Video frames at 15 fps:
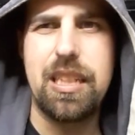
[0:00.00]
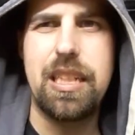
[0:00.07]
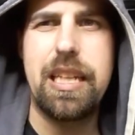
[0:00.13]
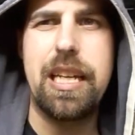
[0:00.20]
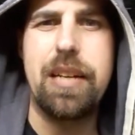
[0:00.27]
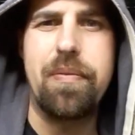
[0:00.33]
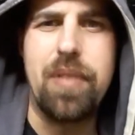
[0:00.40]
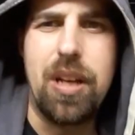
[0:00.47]

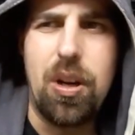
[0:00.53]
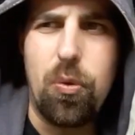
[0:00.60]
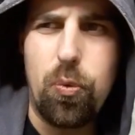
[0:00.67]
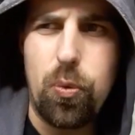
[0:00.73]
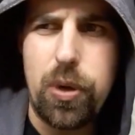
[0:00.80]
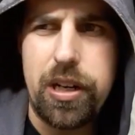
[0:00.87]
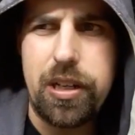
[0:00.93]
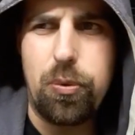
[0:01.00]
yeah,
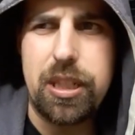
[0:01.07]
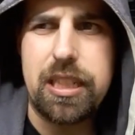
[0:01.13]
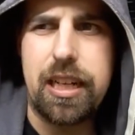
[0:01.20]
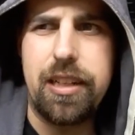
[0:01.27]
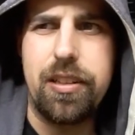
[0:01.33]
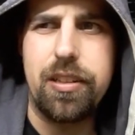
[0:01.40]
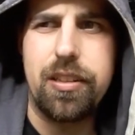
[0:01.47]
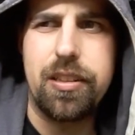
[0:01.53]
where what
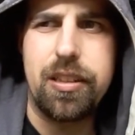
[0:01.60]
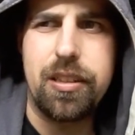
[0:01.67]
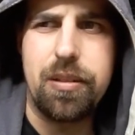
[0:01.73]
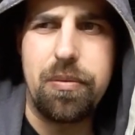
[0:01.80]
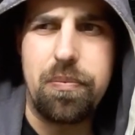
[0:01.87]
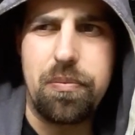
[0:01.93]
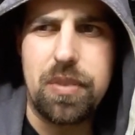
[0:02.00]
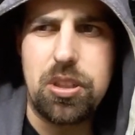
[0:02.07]
kind
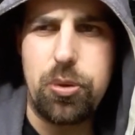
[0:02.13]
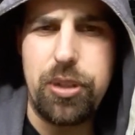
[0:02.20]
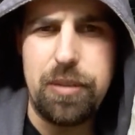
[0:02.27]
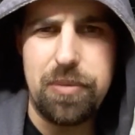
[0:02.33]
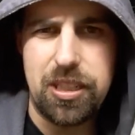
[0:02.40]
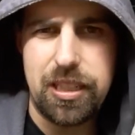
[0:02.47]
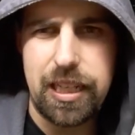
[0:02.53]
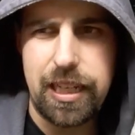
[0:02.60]
of
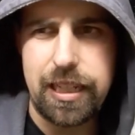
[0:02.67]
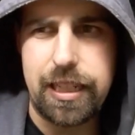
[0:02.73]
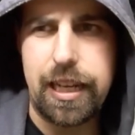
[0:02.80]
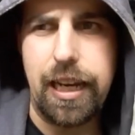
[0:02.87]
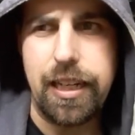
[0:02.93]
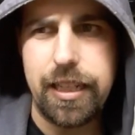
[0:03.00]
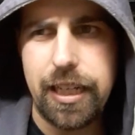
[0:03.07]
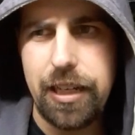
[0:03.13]
treatment they
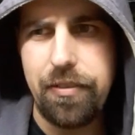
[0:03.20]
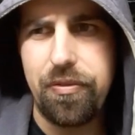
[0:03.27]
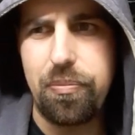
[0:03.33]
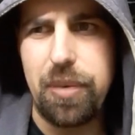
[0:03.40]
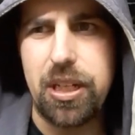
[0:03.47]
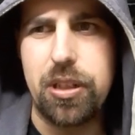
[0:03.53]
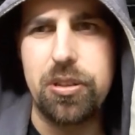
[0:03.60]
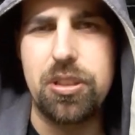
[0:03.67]
can give,
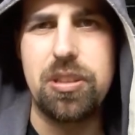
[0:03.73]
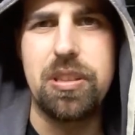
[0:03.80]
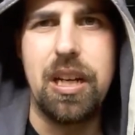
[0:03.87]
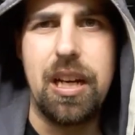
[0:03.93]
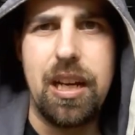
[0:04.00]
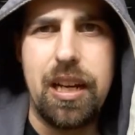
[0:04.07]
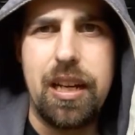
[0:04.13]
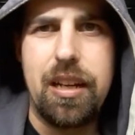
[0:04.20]
because
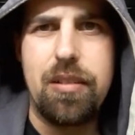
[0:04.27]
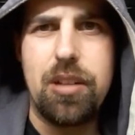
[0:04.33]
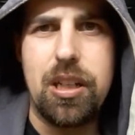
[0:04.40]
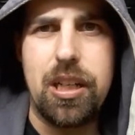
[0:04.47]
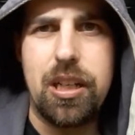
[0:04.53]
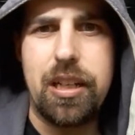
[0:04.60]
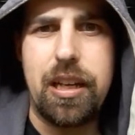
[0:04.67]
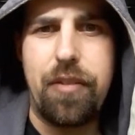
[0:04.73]

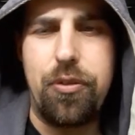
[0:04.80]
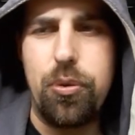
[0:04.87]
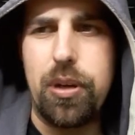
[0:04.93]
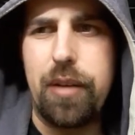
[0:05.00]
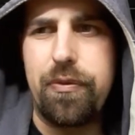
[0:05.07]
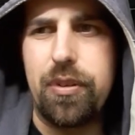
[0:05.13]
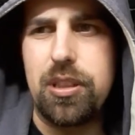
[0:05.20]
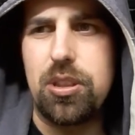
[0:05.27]
if you
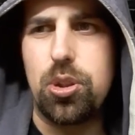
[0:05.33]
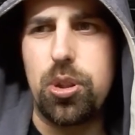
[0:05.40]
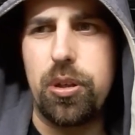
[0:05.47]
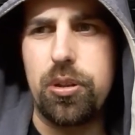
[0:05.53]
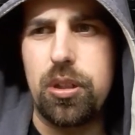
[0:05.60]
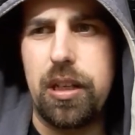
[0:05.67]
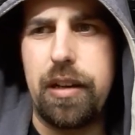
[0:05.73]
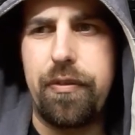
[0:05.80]
have a
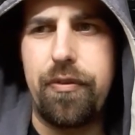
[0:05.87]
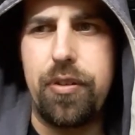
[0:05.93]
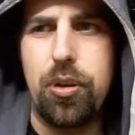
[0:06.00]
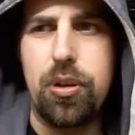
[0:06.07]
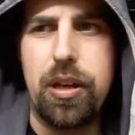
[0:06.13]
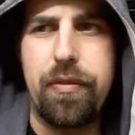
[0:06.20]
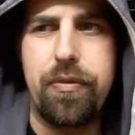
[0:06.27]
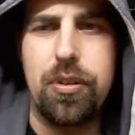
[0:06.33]

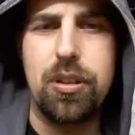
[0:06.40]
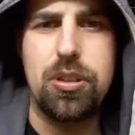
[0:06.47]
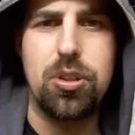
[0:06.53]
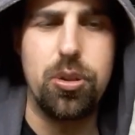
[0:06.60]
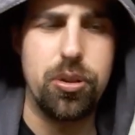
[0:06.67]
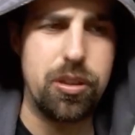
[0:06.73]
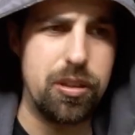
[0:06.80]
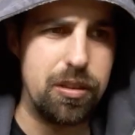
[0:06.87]

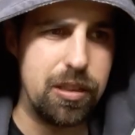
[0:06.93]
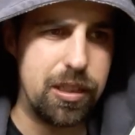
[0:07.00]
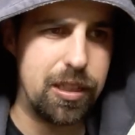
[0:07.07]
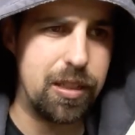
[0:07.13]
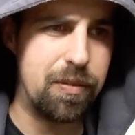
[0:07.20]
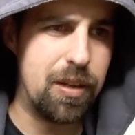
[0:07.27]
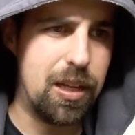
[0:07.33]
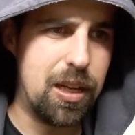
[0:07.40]
certain
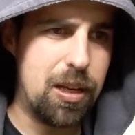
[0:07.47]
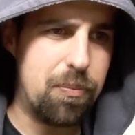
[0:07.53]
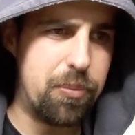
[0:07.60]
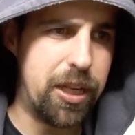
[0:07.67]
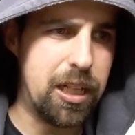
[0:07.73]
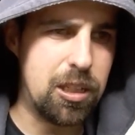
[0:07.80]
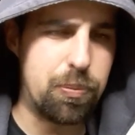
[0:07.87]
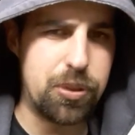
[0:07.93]

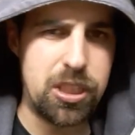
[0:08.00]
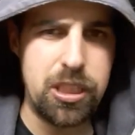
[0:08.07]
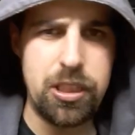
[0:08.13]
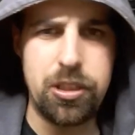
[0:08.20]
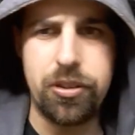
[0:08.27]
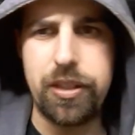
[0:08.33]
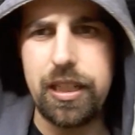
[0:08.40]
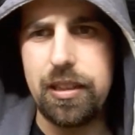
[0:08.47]
medical
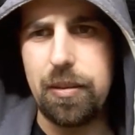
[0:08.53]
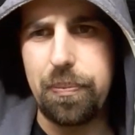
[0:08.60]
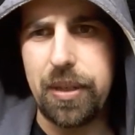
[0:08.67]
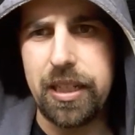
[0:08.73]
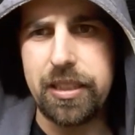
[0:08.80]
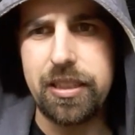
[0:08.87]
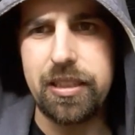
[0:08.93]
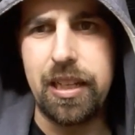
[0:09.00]
procedure in the
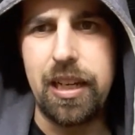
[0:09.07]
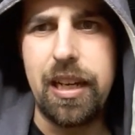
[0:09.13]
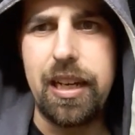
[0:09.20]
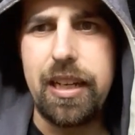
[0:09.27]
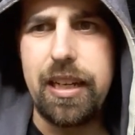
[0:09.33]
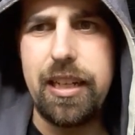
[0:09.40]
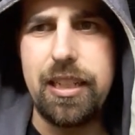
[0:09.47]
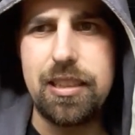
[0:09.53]
past,
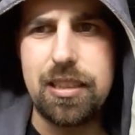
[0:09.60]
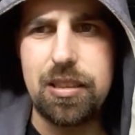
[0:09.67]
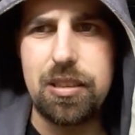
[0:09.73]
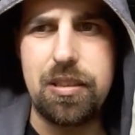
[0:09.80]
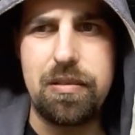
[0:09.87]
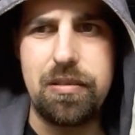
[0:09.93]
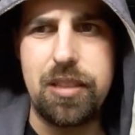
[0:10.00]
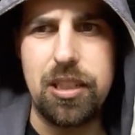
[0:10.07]

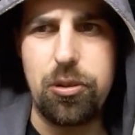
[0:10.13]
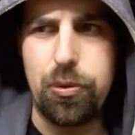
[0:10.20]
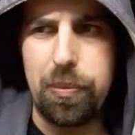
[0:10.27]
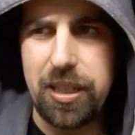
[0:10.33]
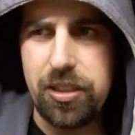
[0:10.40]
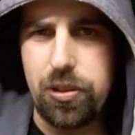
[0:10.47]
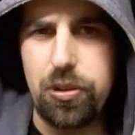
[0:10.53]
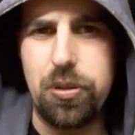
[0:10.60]
it's
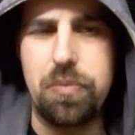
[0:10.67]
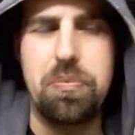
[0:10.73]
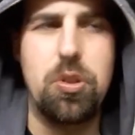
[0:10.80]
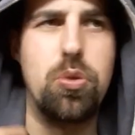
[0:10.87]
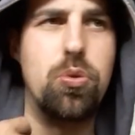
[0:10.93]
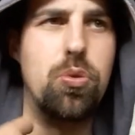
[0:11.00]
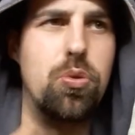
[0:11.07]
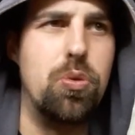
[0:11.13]
detrimental
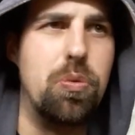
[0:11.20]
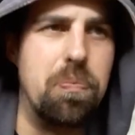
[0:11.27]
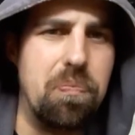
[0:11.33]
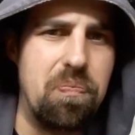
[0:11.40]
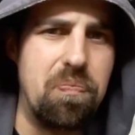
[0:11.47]
to